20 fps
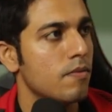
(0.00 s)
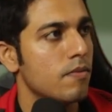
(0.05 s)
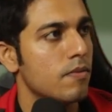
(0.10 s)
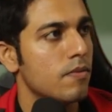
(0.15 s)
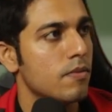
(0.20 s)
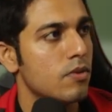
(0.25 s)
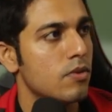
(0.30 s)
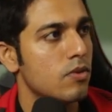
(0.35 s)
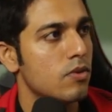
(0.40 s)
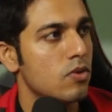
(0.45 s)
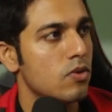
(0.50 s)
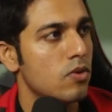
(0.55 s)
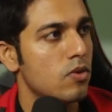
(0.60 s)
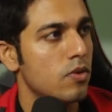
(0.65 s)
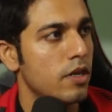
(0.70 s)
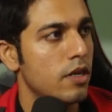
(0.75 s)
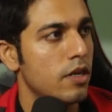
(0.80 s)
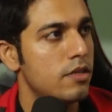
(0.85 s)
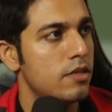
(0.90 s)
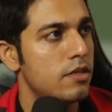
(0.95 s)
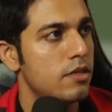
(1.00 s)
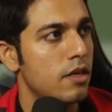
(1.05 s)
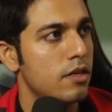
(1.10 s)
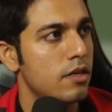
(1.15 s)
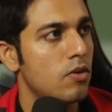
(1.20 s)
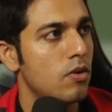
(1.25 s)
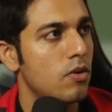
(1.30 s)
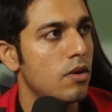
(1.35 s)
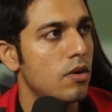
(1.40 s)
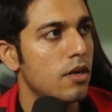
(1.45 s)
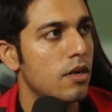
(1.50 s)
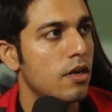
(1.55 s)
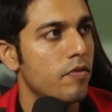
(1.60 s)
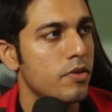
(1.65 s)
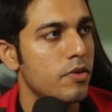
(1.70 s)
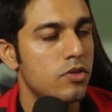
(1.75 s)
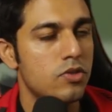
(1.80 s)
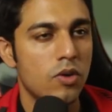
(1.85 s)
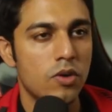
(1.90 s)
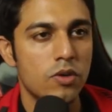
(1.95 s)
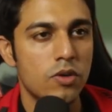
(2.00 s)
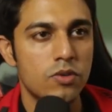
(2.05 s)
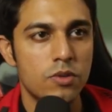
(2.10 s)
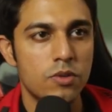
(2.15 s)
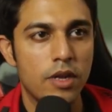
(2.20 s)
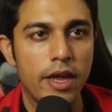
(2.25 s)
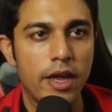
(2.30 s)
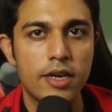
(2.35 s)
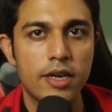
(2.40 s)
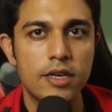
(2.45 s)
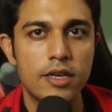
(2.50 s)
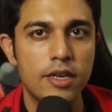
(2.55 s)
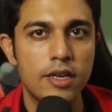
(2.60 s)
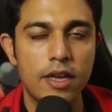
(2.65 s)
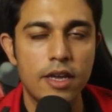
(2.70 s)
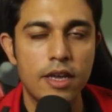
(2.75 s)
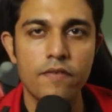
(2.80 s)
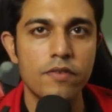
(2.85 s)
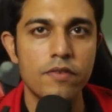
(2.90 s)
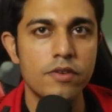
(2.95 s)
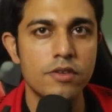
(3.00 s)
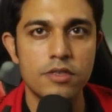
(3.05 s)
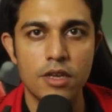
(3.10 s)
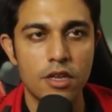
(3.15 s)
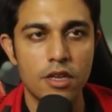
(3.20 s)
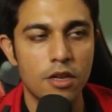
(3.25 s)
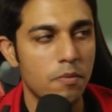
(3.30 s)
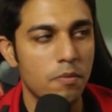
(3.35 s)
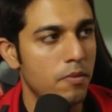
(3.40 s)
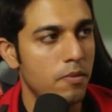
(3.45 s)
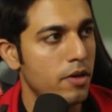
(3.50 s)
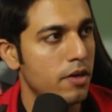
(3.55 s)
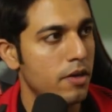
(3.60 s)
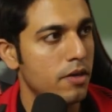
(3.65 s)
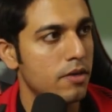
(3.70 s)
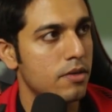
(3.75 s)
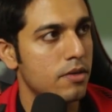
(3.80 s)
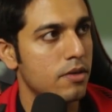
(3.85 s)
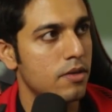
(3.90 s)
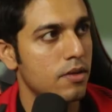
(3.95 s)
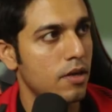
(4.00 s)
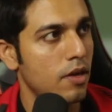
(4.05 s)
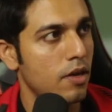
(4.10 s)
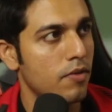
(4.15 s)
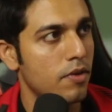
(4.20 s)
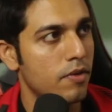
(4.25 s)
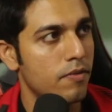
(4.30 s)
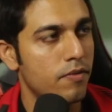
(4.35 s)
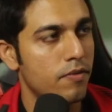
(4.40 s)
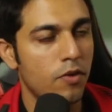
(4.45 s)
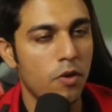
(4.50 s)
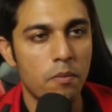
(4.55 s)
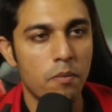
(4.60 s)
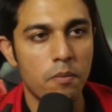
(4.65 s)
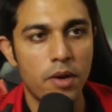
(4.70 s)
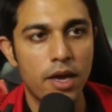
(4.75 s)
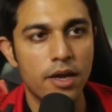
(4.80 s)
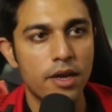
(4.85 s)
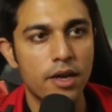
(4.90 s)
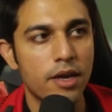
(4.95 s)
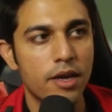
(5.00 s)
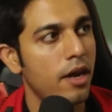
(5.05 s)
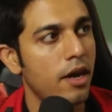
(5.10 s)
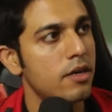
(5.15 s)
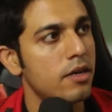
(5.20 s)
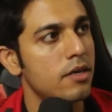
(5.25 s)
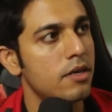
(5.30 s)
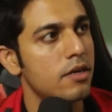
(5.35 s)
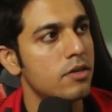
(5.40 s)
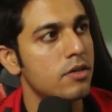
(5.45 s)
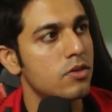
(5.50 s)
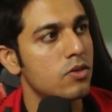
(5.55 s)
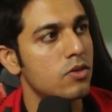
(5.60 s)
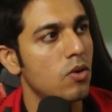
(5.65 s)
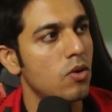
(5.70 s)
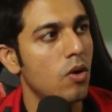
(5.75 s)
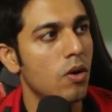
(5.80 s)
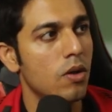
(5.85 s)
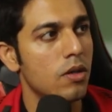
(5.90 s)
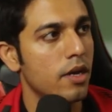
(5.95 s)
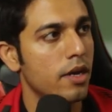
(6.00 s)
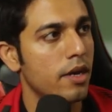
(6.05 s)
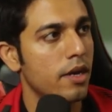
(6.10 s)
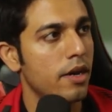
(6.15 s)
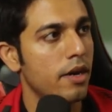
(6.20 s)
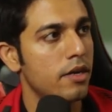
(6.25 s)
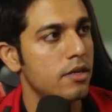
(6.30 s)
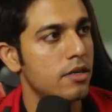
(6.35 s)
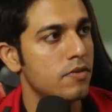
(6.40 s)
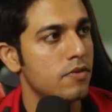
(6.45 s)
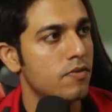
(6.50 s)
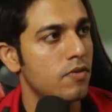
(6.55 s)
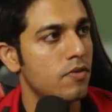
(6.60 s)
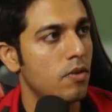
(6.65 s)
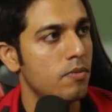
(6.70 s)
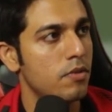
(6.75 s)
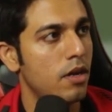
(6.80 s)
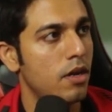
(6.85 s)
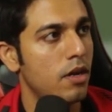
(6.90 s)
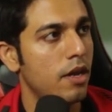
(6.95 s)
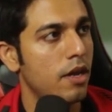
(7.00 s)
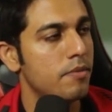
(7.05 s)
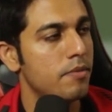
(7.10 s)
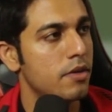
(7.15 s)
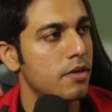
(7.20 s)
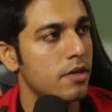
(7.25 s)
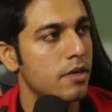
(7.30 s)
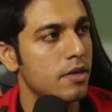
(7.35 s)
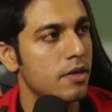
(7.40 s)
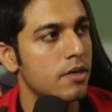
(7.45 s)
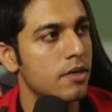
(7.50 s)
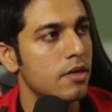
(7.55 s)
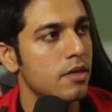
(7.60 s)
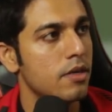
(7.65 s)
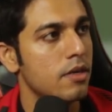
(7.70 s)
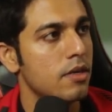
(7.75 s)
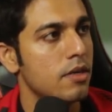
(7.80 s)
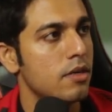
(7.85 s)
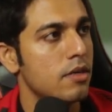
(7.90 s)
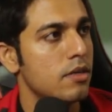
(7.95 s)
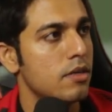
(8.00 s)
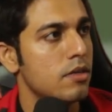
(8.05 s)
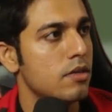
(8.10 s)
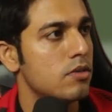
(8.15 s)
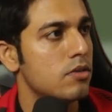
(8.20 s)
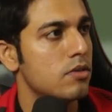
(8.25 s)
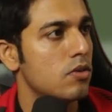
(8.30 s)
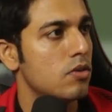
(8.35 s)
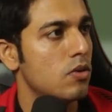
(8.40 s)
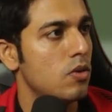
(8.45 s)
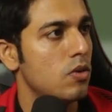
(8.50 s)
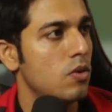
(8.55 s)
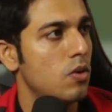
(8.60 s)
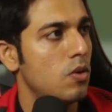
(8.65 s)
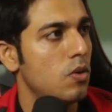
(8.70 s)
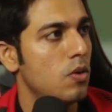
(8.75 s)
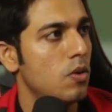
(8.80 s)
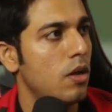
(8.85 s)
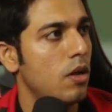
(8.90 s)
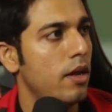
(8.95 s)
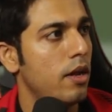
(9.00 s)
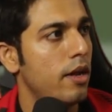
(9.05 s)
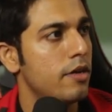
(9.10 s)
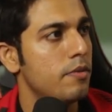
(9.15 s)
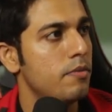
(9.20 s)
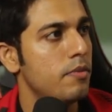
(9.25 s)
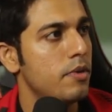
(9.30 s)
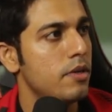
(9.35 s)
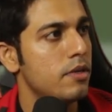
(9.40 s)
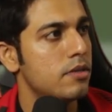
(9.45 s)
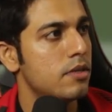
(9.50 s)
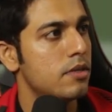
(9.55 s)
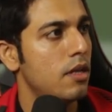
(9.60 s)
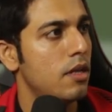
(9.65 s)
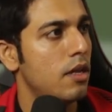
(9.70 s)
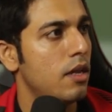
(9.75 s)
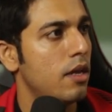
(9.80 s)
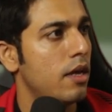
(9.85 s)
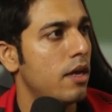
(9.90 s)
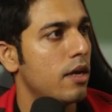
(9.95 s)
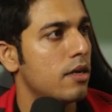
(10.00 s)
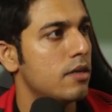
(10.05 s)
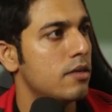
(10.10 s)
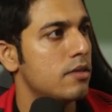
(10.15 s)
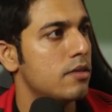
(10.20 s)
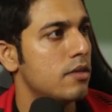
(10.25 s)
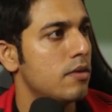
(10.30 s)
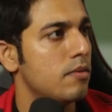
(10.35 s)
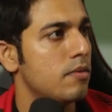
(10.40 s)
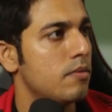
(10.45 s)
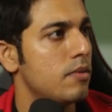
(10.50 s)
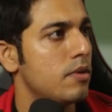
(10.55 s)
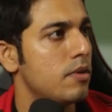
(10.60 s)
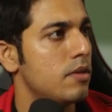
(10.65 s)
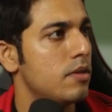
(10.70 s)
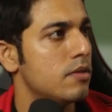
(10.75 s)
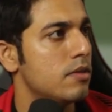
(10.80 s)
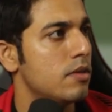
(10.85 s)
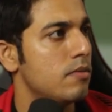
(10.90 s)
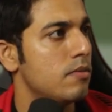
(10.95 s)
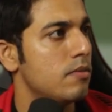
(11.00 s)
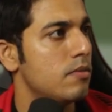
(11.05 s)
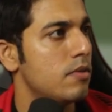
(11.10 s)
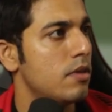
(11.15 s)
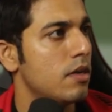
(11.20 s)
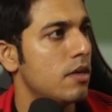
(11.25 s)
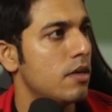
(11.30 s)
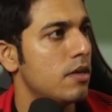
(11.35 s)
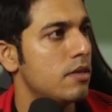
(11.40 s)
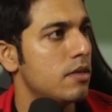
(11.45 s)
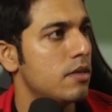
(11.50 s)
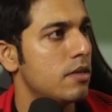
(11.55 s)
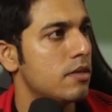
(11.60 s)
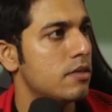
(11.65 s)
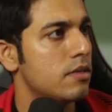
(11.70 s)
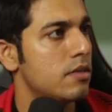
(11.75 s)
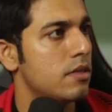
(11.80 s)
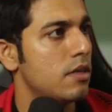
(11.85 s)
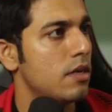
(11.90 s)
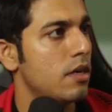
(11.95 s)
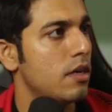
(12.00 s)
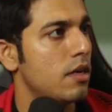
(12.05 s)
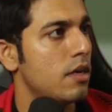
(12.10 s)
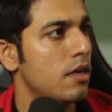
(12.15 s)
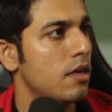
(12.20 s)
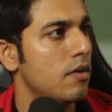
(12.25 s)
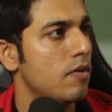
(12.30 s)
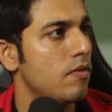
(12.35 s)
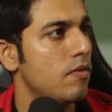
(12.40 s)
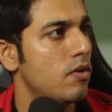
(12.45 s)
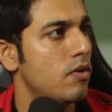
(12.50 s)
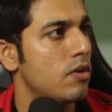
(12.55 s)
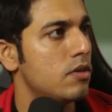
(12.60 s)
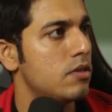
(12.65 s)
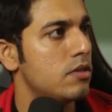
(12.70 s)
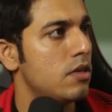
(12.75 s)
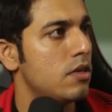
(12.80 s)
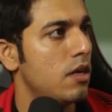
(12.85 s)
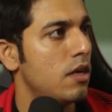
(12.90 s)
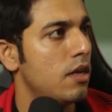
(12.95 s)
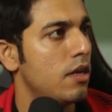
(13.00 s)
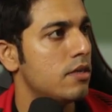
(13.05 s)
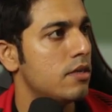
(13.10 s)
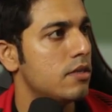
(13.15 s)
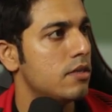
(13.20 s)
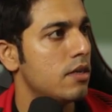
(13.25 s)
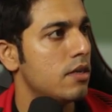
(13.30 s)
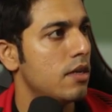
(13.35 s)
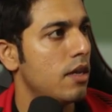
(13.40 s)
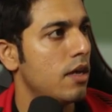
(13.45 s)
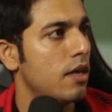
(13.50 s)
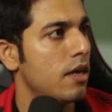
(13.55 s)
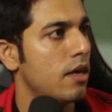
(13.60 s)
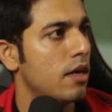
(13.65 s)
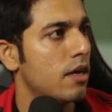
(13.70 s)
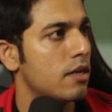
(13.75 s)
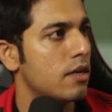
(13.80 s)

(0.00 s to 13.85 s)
So initially it's going to give me choice to select every single player, even from my characters to all the characters from the library. So let me select something interesting. What shall I select?